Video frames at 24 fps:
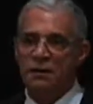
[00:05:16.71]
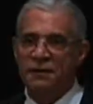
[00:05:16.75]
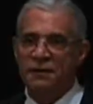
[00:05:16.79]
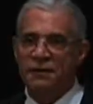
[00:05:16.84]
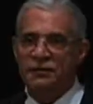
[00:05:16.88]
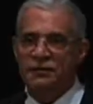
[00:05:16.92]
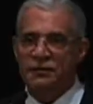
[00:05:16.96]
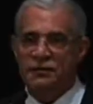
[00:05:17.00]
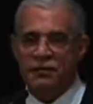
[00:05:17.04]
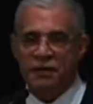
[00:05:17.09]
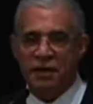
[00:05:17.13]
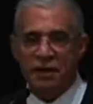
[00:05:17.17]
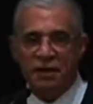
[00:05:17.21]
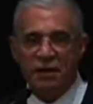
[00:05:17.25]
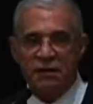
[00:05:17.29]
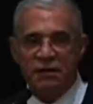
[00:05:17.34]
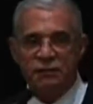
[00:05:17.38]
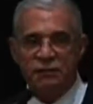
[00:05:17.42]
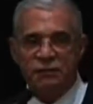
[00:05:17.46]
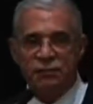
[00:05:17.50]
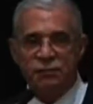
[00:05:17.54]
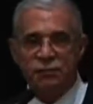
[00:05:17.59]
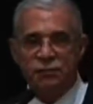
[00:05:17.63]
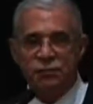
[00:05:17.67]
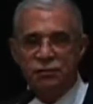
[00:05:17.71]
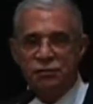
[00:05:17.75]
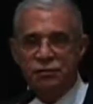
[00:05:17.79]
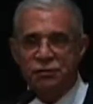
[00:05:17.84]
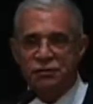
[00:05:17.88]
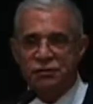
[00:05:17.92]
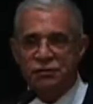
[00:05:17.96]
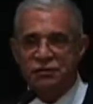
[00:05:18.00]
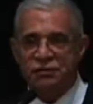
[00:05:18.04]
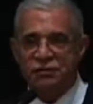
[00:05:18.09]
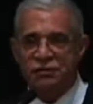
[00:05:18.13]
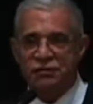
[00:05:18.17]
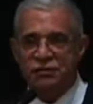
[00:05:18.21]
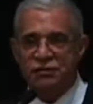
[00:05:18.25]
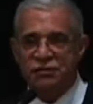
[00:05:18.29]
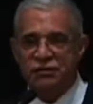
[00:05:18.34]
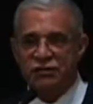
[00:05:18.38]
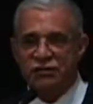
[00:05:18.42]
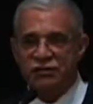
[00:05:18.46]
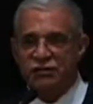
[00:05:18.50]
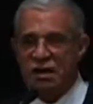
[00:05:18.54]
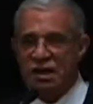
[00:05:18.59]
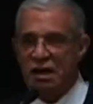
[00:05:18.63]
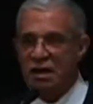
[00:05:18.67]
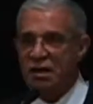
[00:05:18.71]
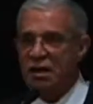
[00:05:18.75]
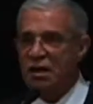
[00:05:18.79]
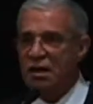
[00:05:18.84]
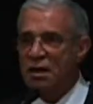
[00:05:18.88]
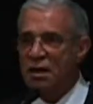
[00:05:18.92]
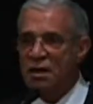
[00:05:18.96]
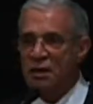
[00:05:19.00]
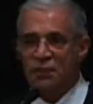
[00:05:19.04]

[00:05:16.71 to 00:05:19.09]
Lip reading: the state of New Jersey to say,